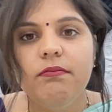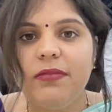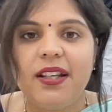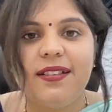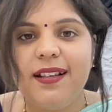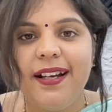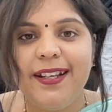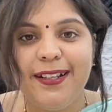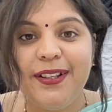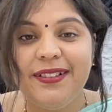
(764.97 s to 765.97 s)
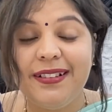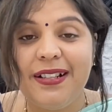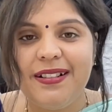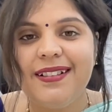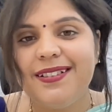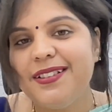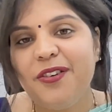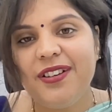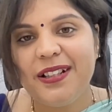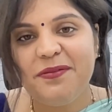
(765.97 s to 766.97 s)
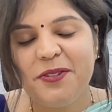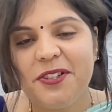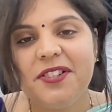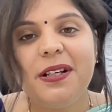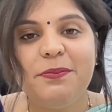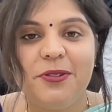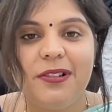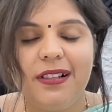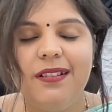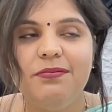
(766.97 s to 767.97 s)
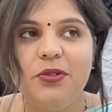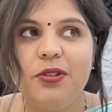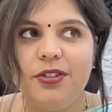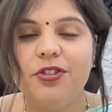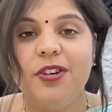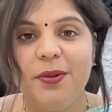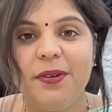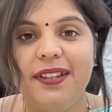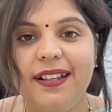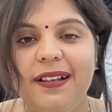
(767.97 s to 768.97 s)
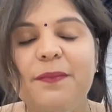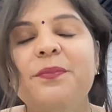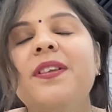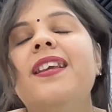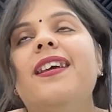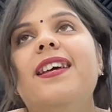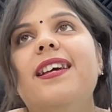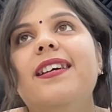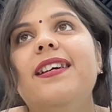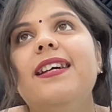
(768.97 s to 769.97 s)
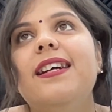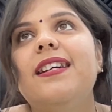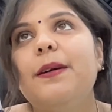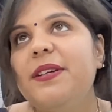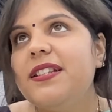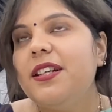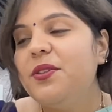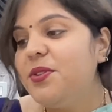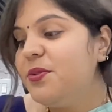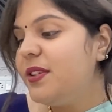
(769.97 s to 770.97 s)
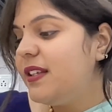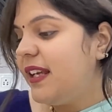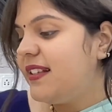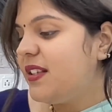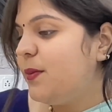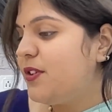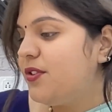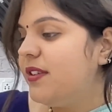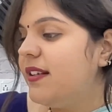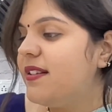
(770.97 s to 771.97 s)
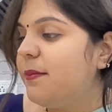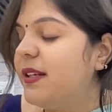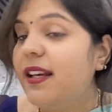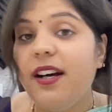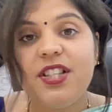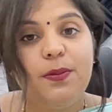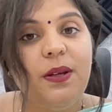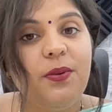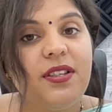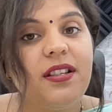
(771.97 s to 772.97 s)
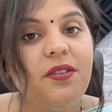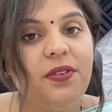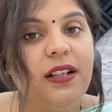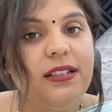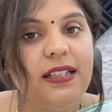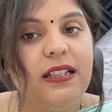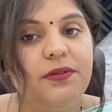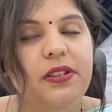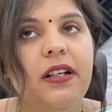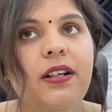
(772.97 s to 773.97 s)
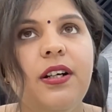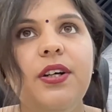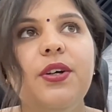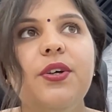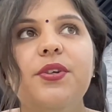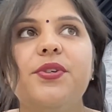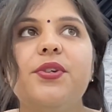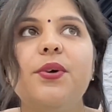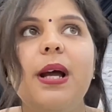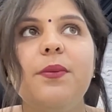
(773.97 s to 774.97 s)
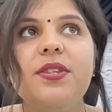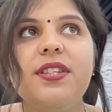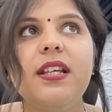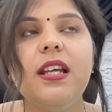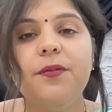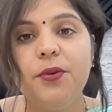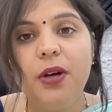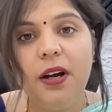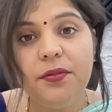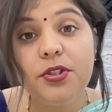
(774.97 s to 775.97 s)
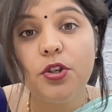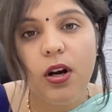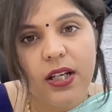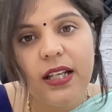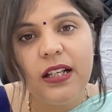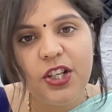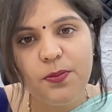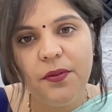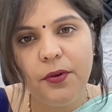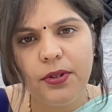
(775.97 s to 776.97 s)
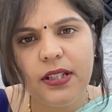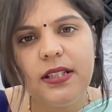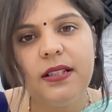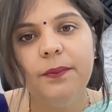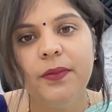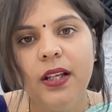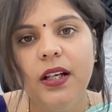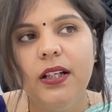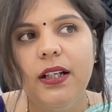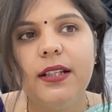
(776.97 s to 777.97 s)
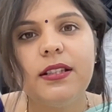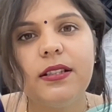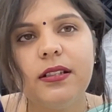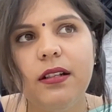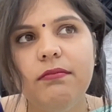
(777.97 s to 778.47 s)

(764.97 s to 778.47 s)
because I did it in online mode, so I'm more sure about that. Coming down to the next question that somebody asked me was the difficulty level. So I would say, if you have taught English before this, it's